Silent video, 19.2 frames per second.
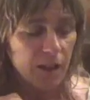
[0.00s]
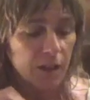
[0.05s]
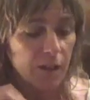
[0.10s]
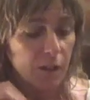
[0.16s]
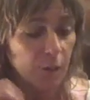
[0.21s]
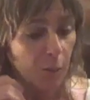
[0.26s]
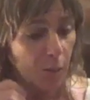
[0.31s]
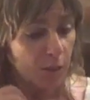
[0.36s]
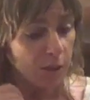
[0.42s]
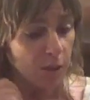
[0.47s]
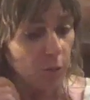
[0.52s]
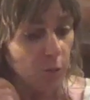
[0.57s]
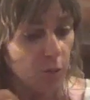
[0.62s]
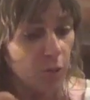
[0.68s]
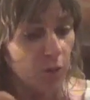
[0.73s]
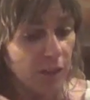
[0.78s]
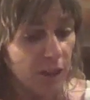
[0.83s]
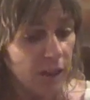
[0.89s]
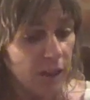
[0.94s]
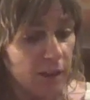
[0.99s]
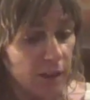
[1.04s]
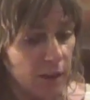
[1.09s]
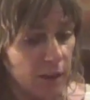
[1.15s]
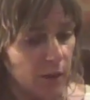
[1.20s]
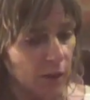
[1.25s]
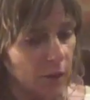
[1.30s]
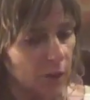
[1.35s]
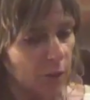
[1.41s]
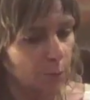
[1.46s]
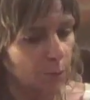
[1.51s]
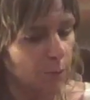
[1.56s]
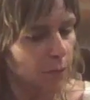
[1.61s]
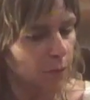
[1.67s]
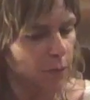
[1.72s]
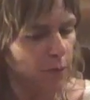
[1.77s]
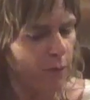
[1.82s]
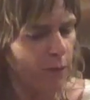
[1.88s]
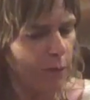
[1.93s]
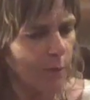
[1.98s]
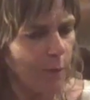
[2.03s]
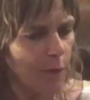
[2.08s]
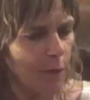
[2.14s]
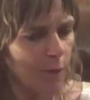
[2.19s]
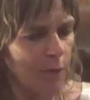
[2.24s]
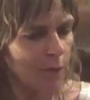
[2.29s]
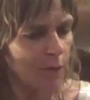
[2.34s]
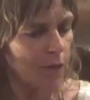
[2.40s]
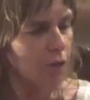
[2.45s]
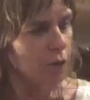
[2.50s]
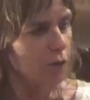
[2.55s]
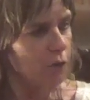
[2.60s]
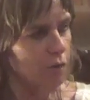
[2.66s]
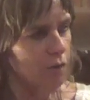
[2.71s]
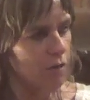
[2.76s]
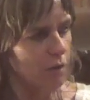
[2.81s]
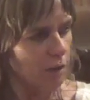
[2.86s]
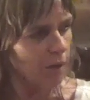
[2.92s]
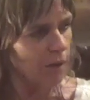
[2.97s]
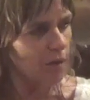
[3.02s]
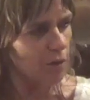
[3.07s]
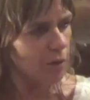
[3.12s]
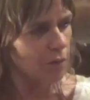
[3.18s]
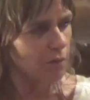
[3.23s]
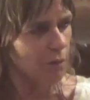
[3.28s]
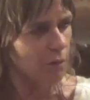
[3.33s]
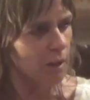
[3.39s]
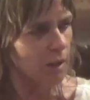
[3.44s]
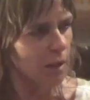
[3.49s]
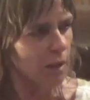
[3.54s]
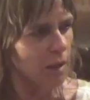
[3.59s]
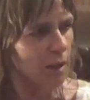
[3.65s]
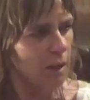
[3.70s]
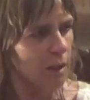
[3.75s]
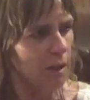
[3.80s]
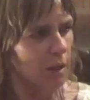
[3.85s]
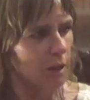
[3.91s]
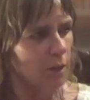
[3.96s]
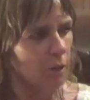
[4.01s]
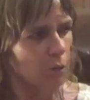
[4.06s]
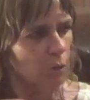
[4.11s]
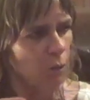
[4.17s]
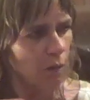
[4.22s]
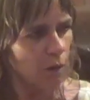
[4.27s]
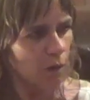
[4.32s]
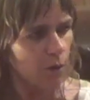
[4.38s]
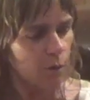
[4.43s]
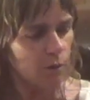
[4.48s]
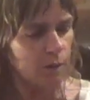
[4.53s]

the body will get the moment that you start to really work